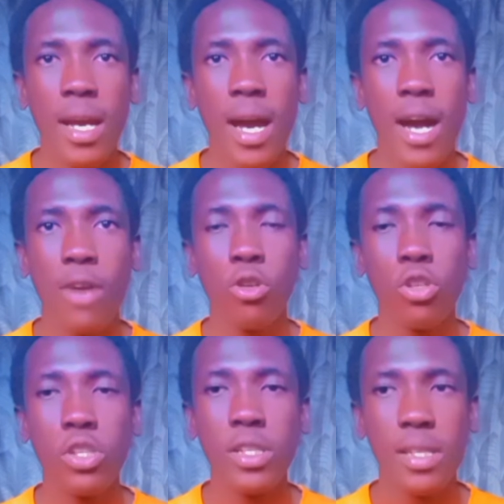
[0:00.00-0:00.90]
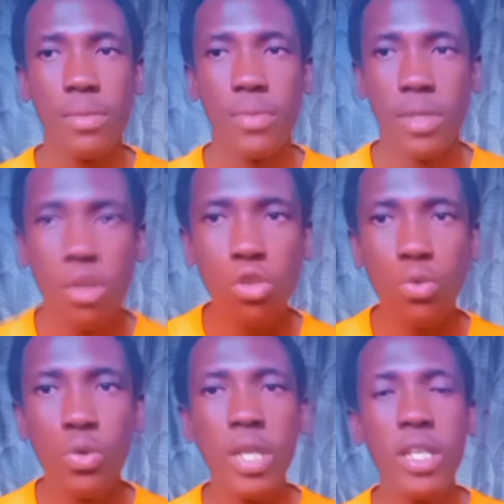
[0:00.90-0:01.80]
across teams.
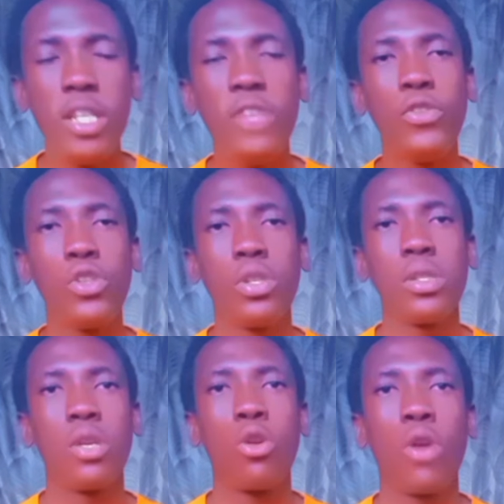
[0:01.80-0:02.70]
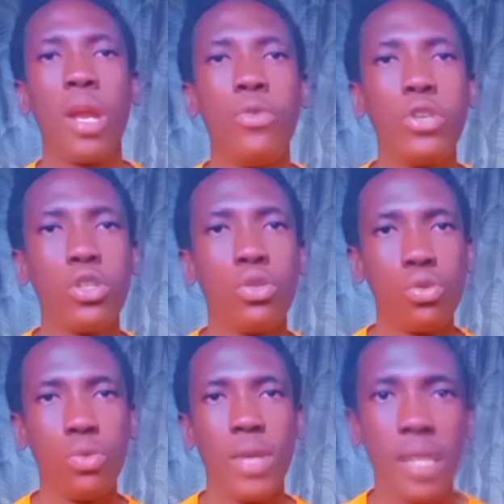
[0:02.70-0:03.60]
Also, this features a collaboration
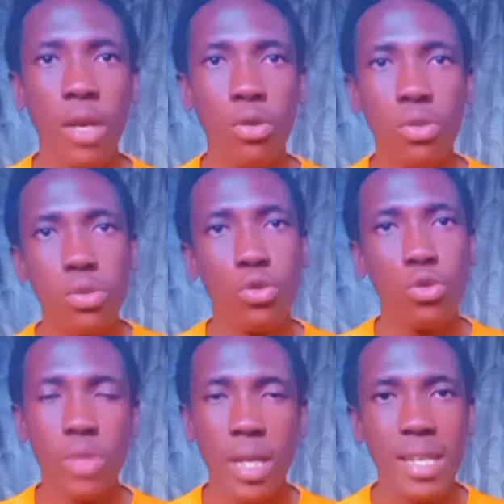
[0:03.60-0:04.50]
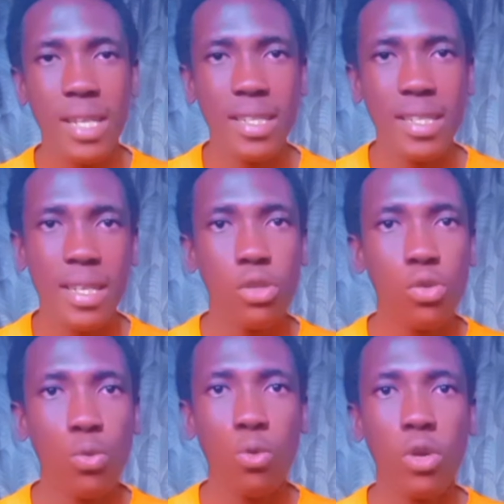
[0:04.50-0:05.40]
tool that allows users and
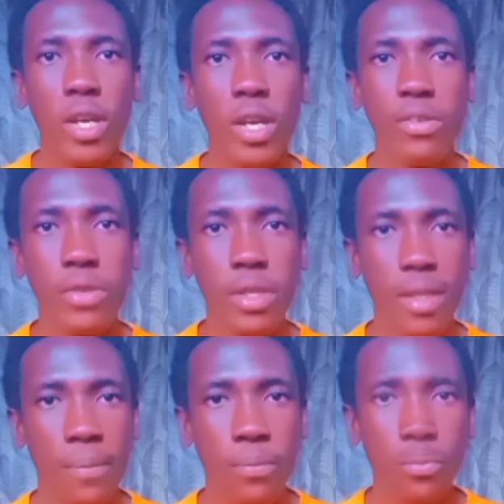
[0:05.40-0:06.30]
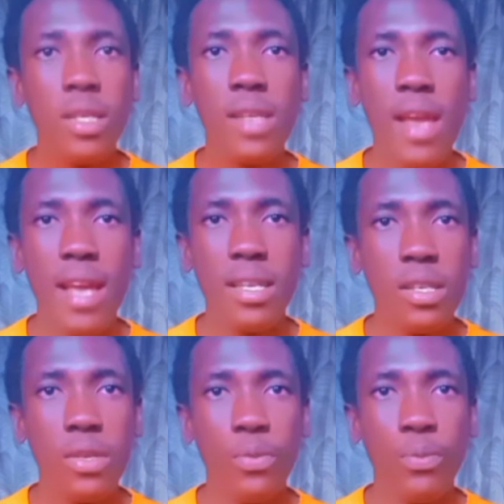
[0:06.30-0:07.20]
designers to work in real time. This AI is
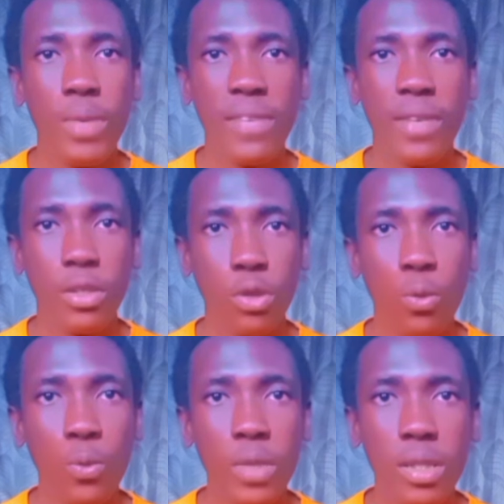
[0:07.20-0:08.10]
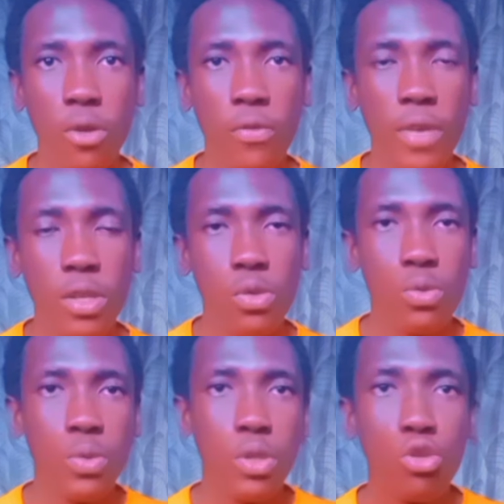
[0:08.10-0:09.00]
still in beta version, which offers
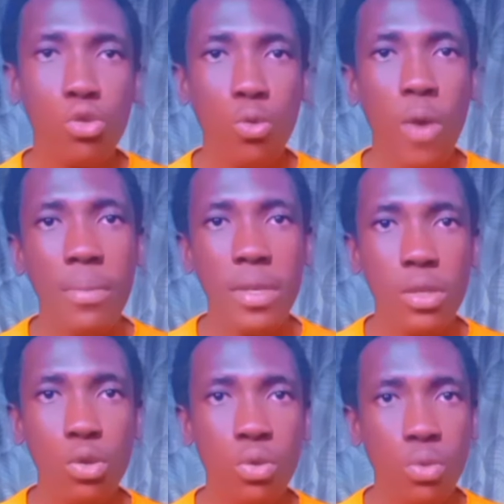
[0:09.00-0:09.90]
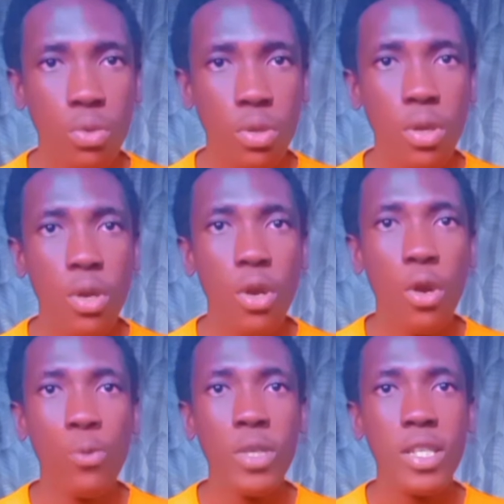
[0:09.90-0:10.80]
us with two amazing tools,
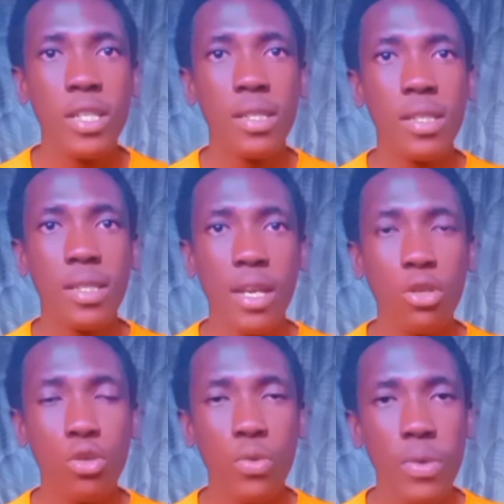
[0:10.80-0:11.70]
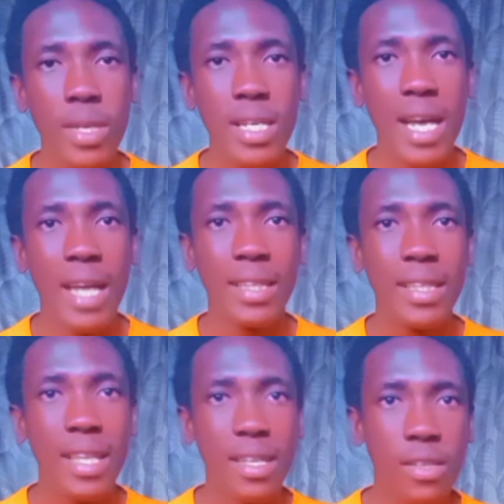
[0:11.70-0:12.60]
which is text to image and
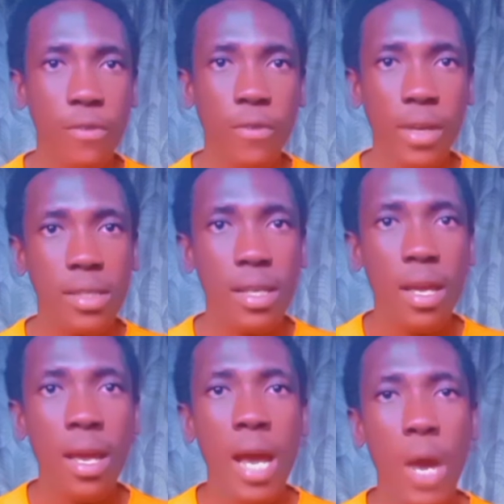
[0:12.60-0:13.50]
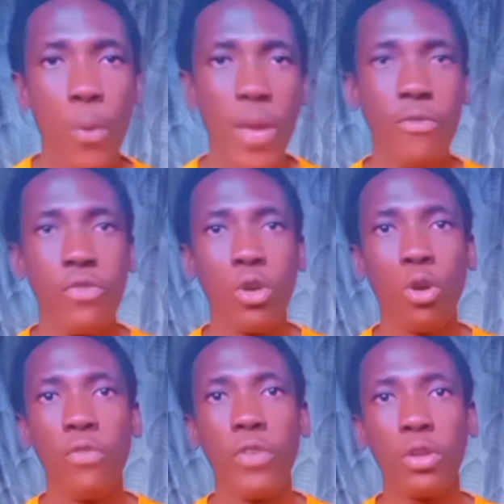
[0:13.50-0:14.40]
text effect, and we have
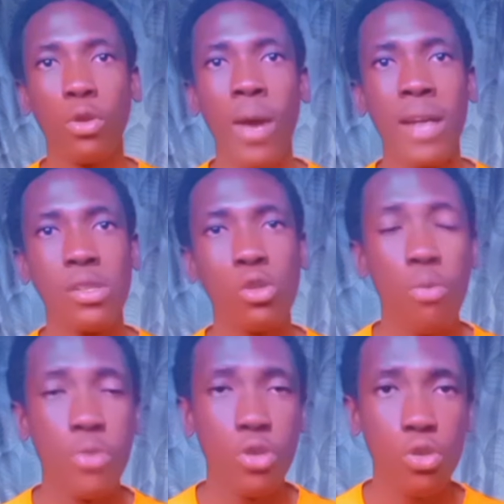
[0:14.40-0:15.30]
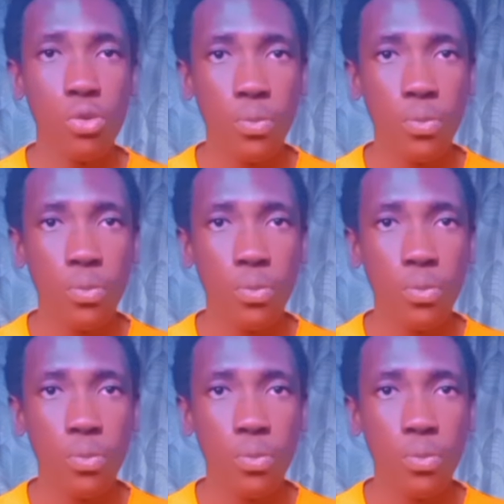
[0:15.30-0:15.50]
recolor vector as coming soon.